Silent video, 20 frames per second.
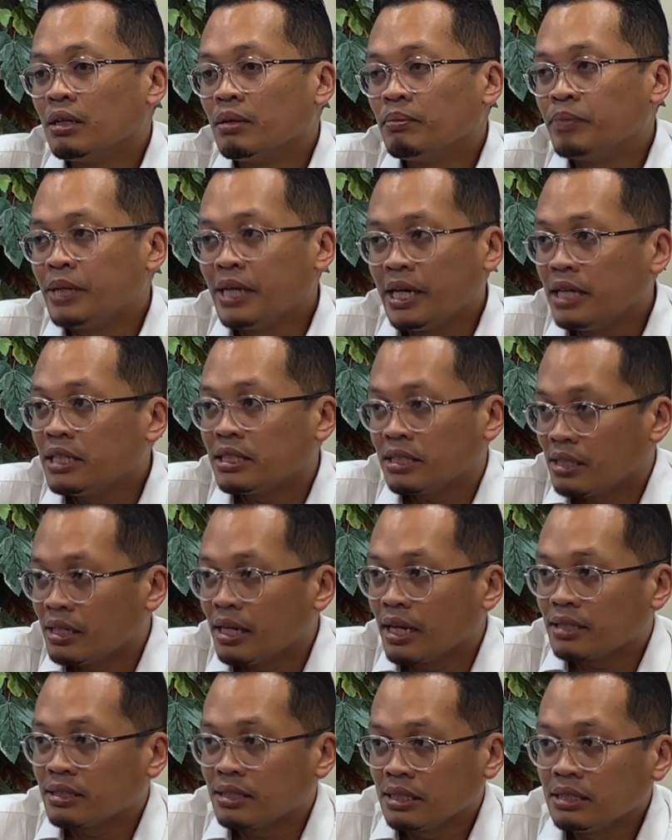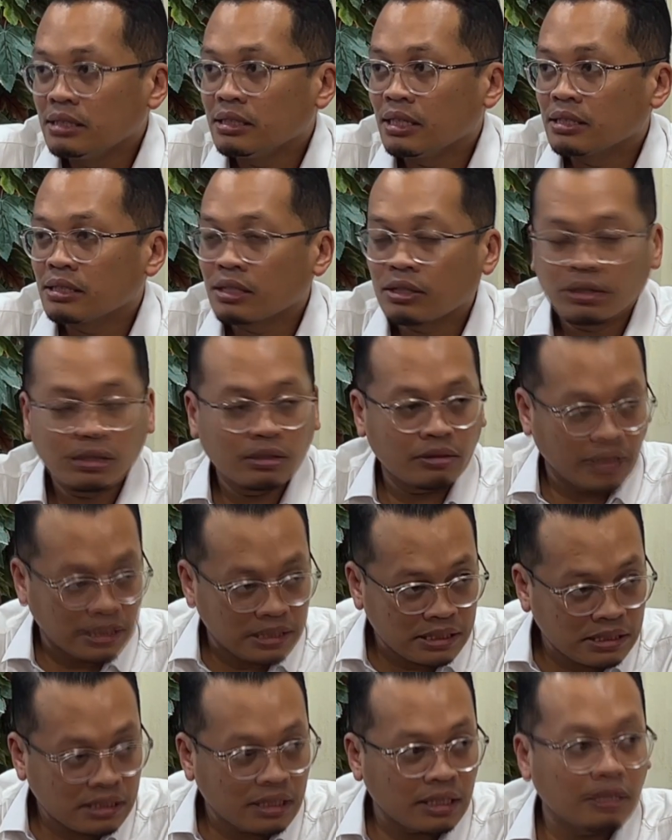PH still exists as a
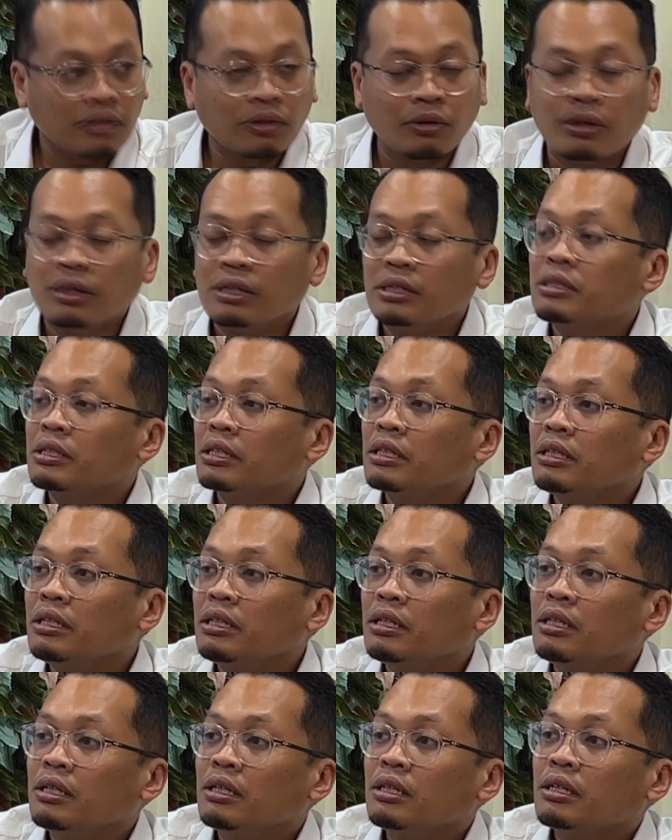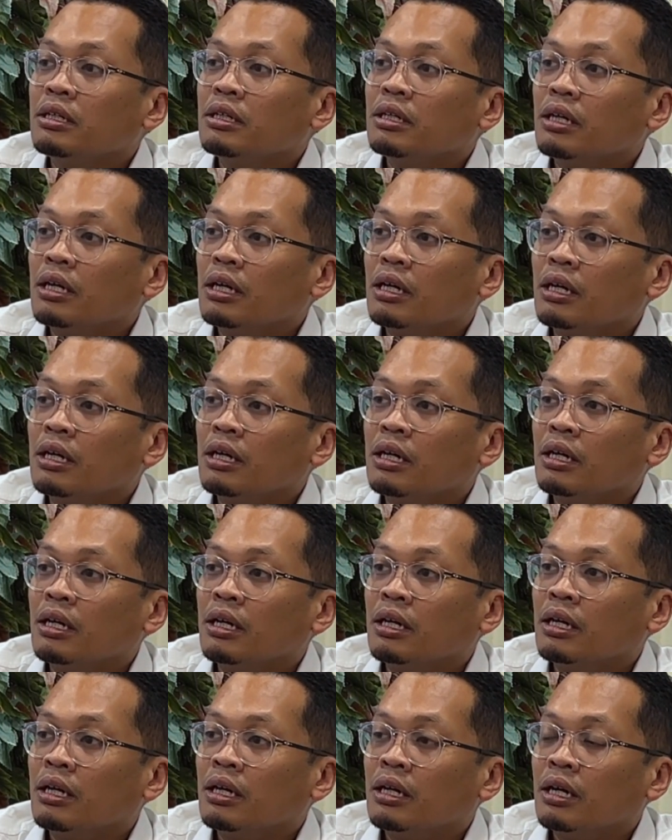registered coalition.
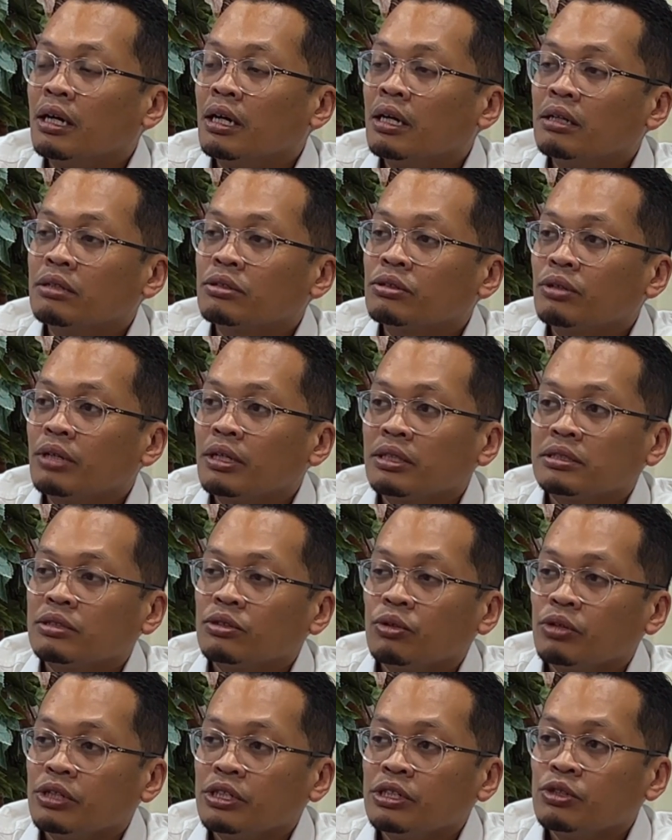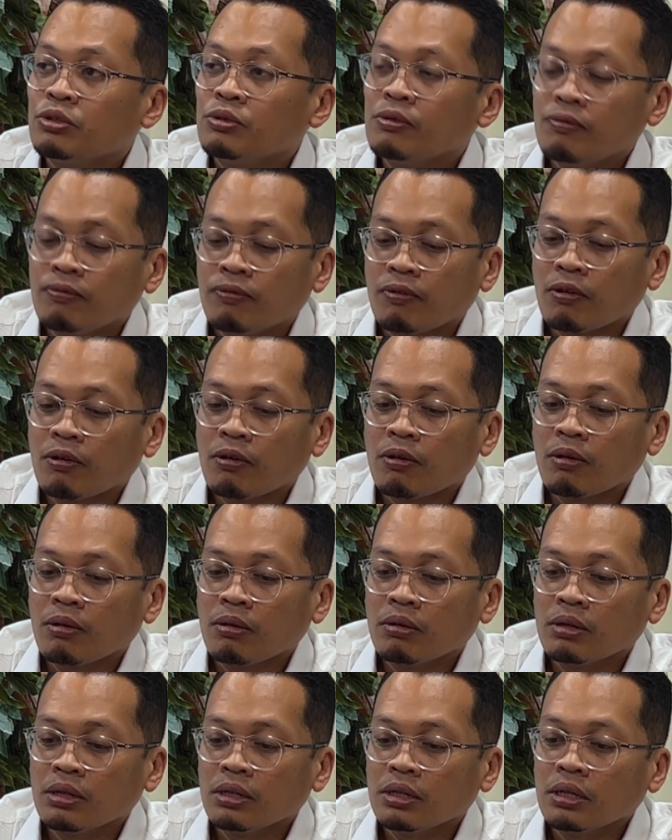So there's no issue
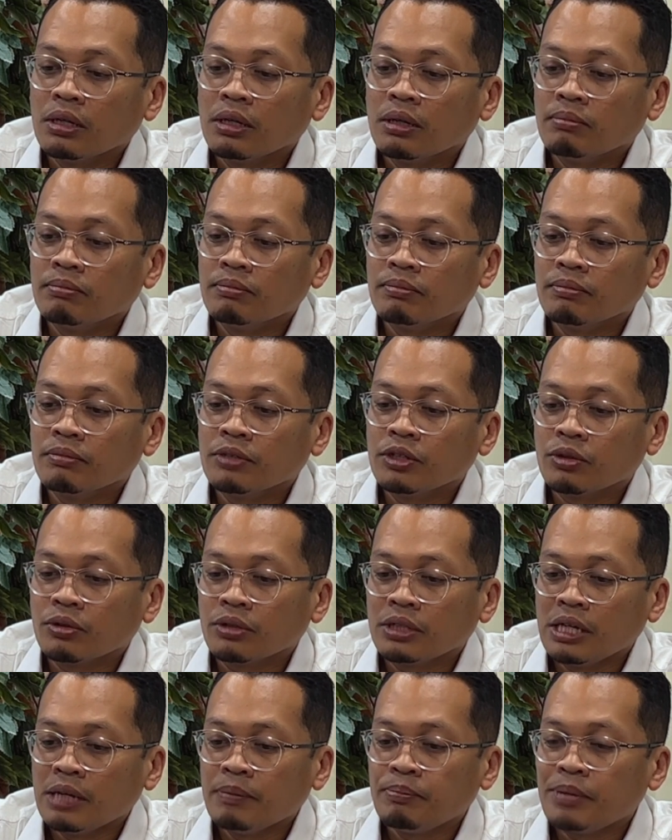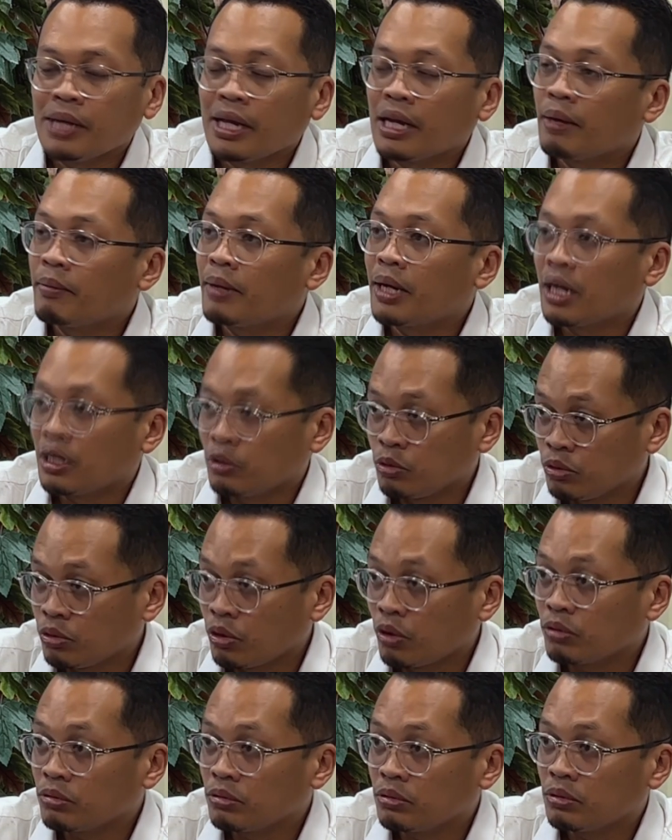for you know, DAP and Amanah to
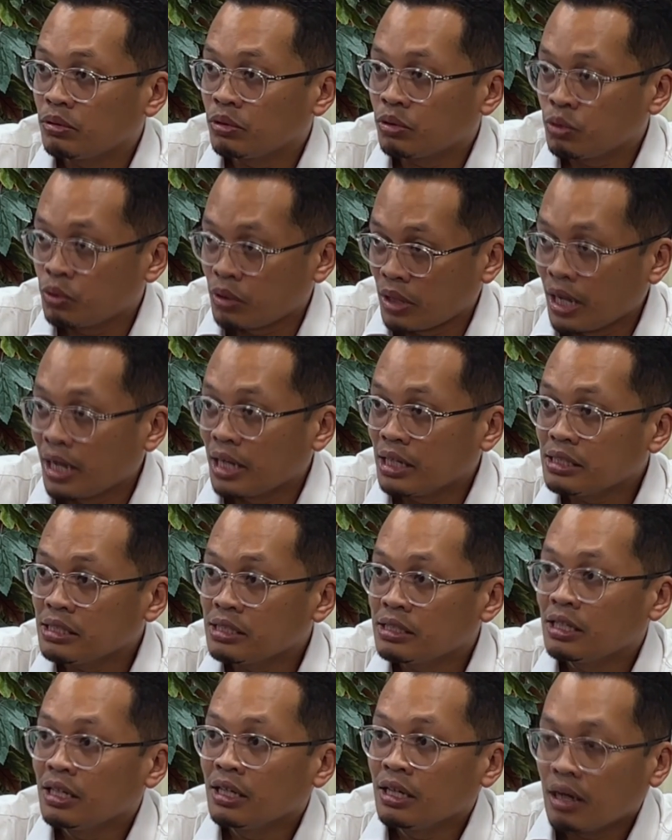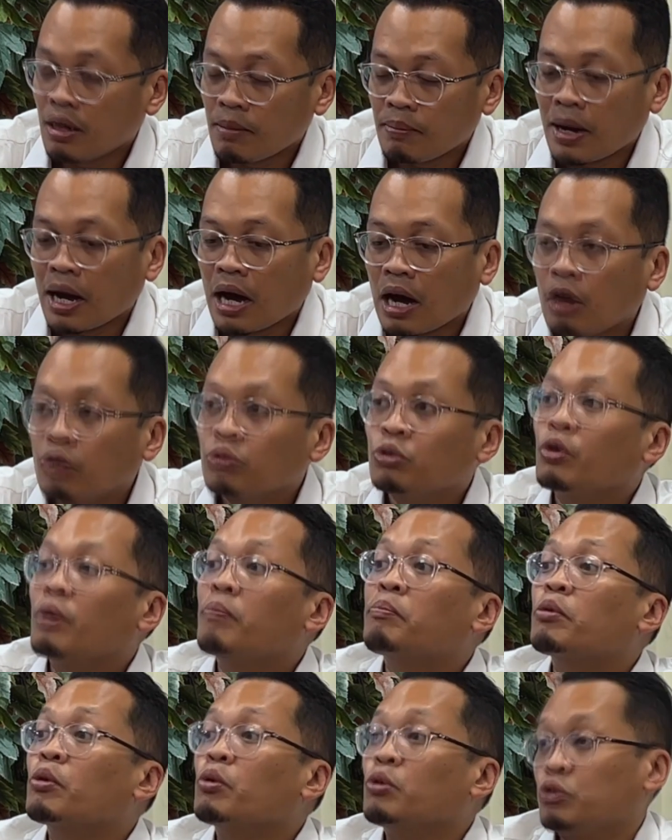talk to us about how to
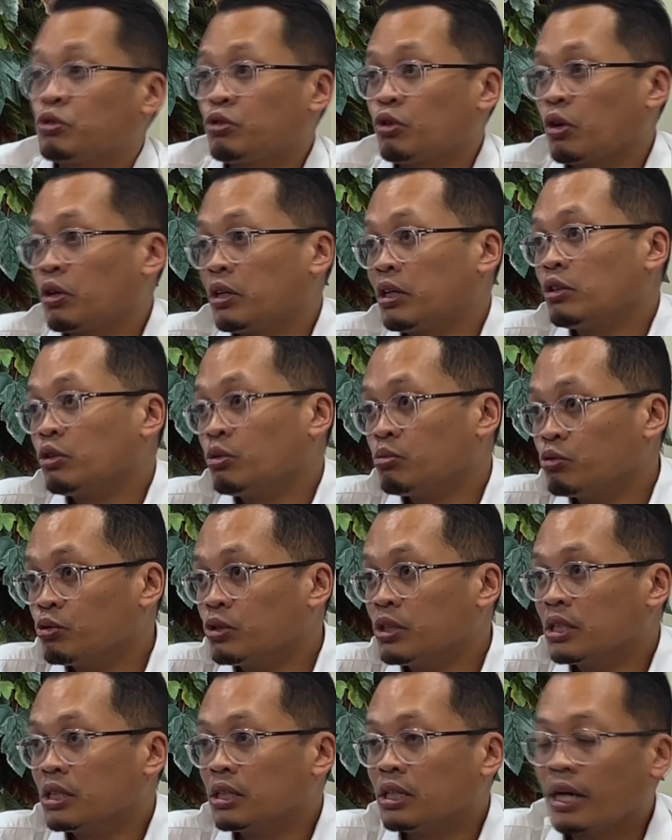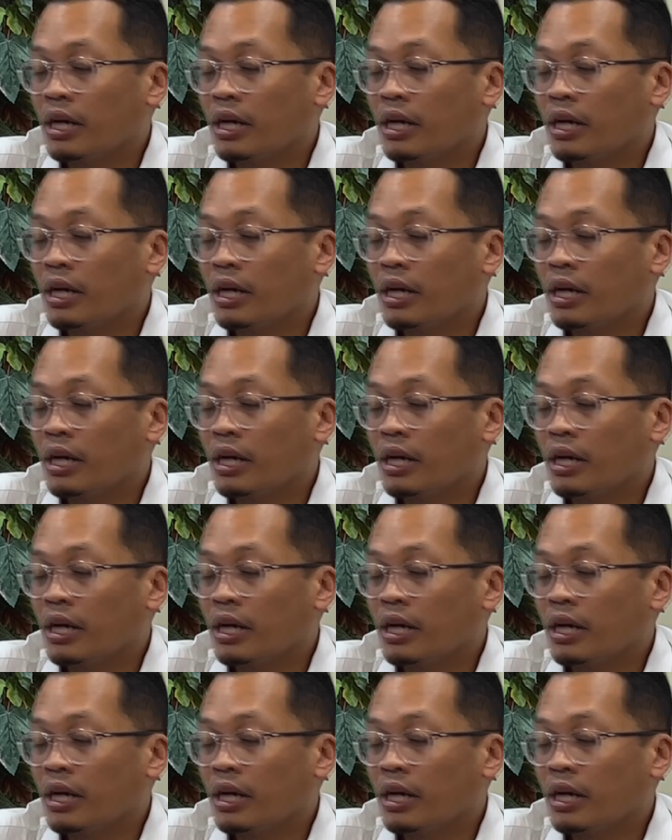approach talking to Muda.